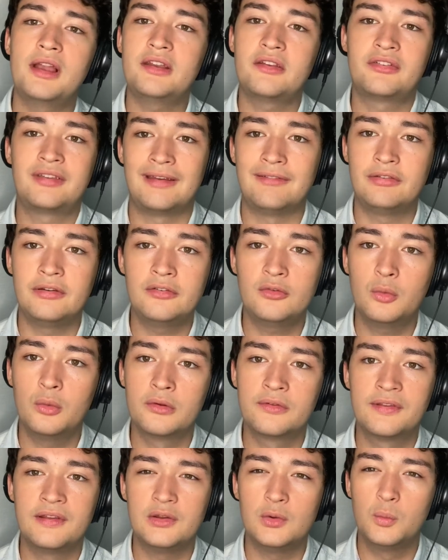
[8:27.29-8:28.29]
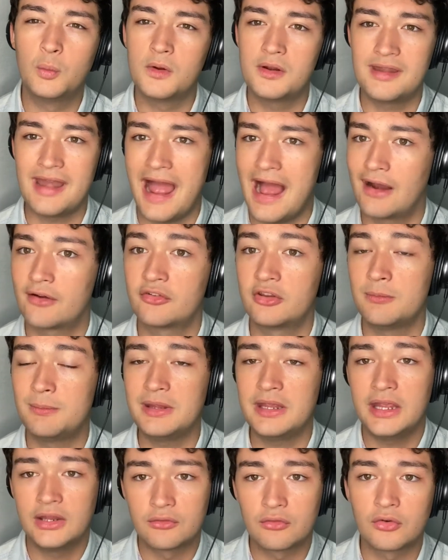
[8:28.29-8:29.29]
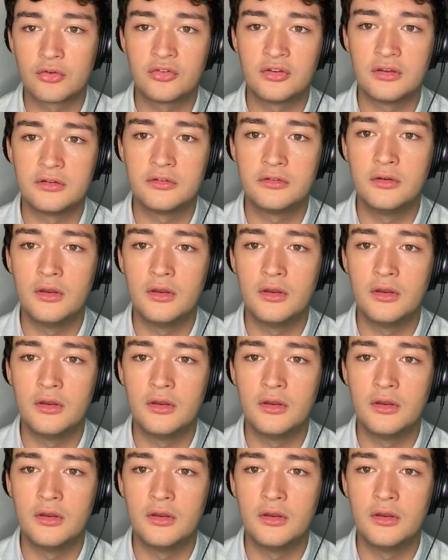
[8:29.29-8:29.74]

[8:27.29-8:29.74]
to safety schools that you wouldn't actually be interested